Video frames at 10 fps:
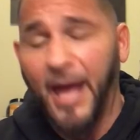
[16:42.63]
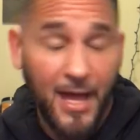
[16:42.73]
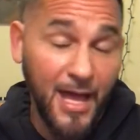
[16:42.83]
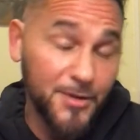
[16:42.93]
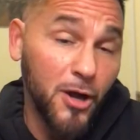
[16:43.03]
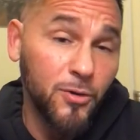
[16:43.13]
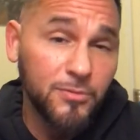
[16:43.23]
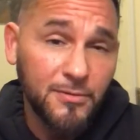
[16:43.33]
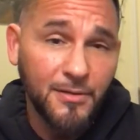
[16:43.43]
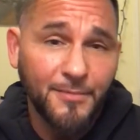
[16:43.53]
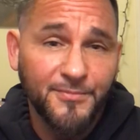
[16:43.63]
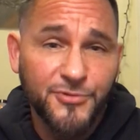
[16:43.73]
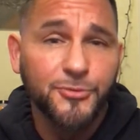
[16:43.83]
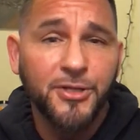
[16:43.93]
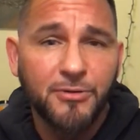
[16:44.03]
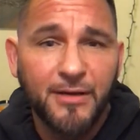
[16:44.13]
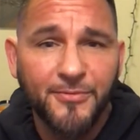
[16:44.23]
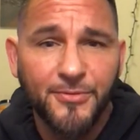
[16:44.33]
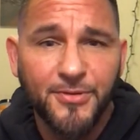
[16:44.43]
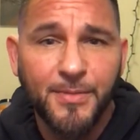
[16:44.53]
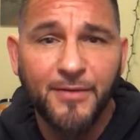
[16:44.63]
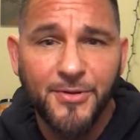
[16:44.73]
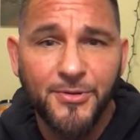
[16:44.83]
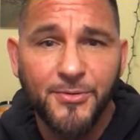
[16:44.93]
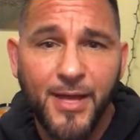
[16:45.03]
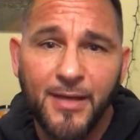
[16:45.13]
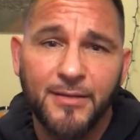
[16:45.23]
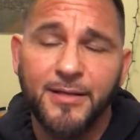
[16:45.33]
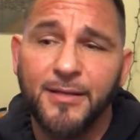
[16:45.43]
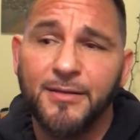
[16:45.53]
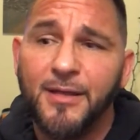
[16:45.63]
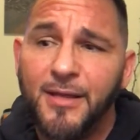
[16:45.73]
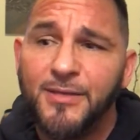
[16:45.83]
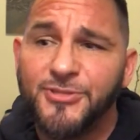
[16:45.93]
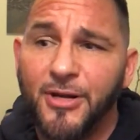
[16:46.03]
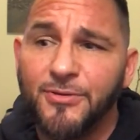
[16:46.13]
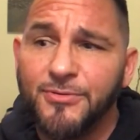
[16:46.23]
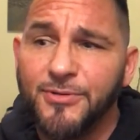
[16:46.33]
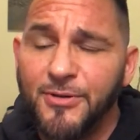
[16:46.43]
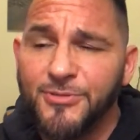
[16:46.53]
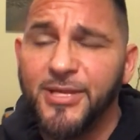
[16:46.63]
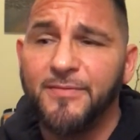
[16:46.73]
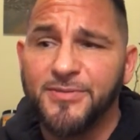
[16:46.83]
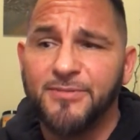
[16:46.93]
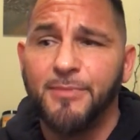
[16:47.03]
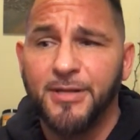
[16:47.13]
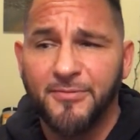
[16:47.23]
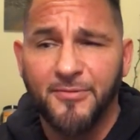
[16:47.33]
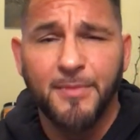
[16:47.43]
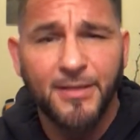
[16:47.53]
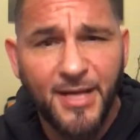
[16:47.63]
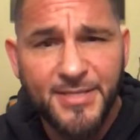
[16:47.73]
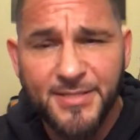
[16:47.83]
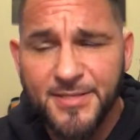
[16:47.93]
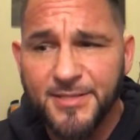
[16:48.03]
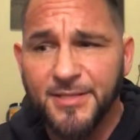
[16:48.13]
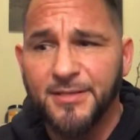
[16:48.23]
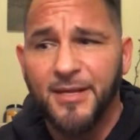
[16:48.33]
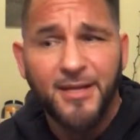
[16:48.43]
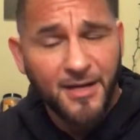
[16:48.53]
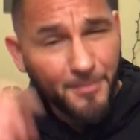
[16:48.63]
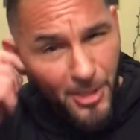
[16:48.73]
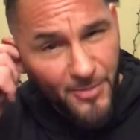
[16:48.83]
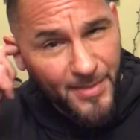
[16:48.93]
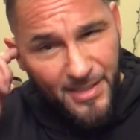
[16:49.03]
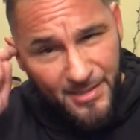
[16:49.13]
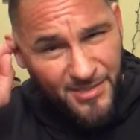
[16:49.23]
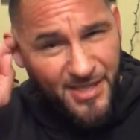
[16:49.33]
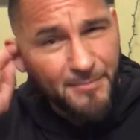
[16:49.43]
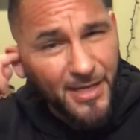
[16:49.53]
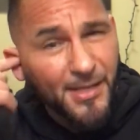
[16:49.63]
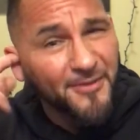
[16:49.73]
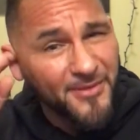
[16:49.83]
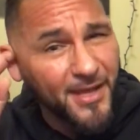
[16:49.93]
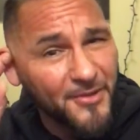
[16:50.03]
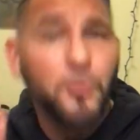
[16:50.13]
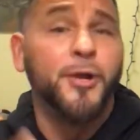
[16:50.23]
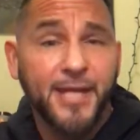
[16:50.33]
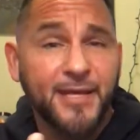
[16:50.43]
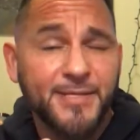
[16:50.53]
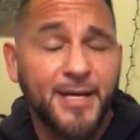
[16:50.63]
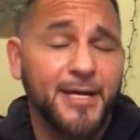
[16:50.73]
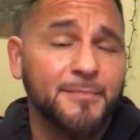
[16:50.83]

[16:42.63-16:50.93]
I know I'm truly grateful to be able to do that and start, saving some money for my license and an apartment and getting my life together one day at a time.